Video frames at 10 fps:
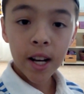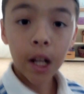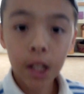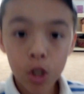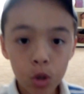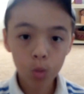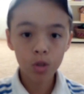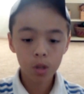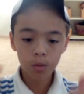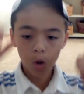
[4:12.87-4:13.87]
Now let's do
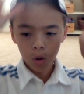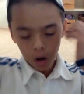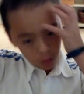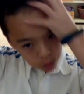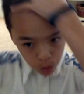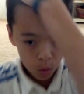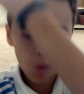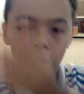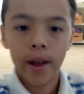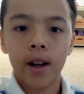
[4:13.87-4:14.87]
some yoga real
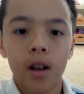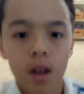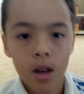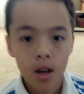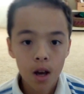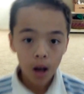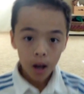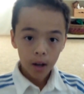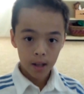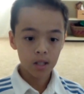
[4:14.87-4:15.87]
quick.
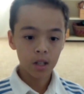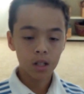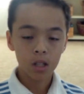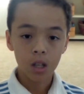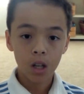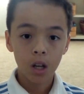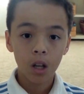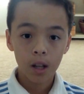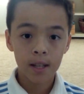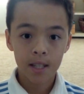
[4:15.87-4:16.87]
Nice and easy.
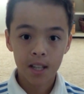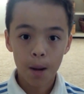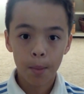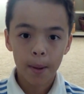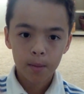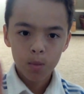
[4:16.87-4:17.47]
Let's hit the time lapse.